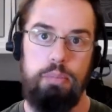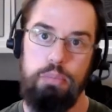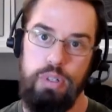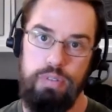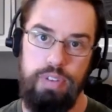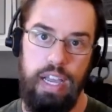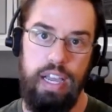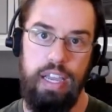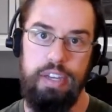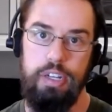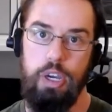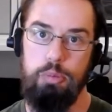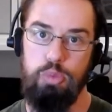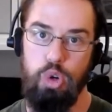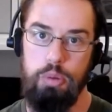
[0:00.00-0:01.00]
provide
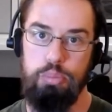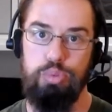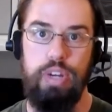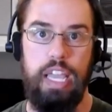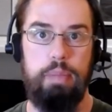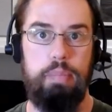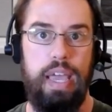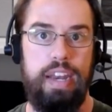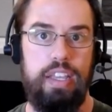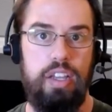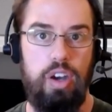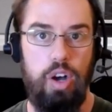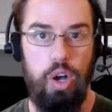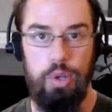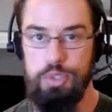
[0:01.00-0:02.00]
a more
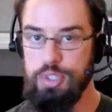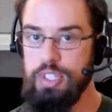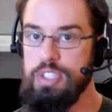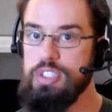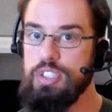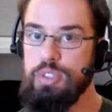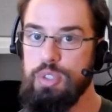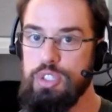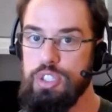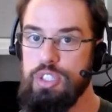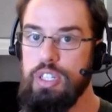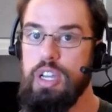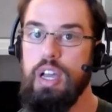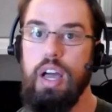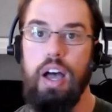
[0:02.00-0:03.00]
pragmatic alternate
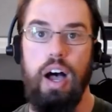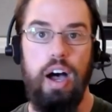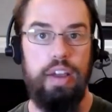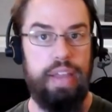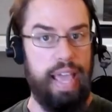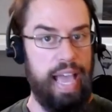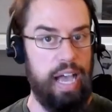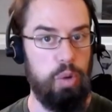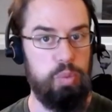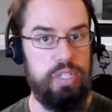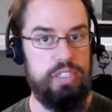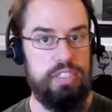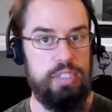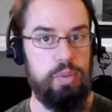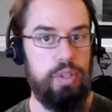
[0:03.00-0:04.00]
solution on how
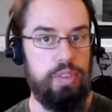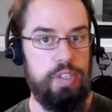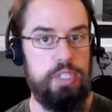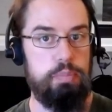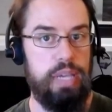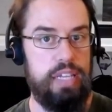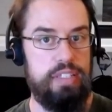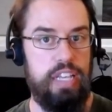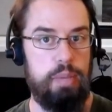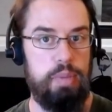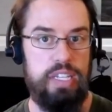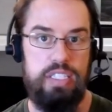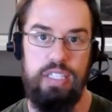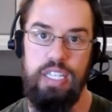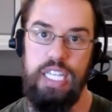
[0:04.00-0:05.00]
we deal with these
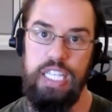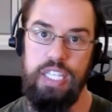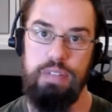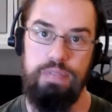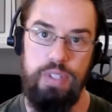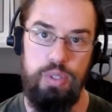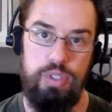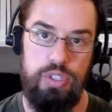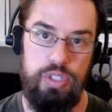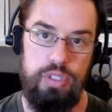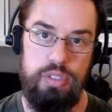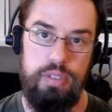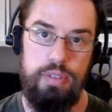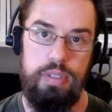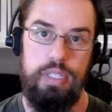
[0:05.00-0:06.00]
pandemics in the future,